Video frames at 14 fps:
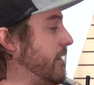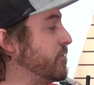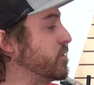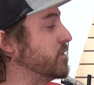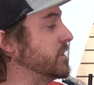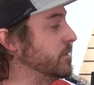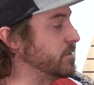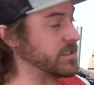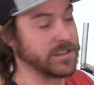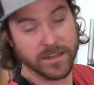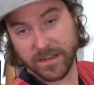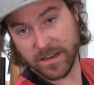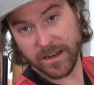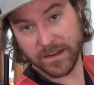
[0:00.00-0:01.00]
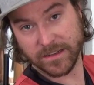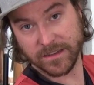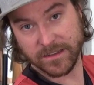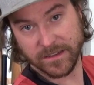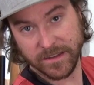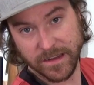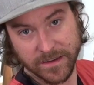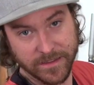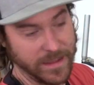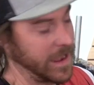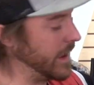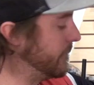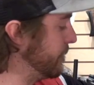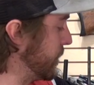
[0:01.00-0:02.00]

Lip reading: have your dipstick connected to the end of that.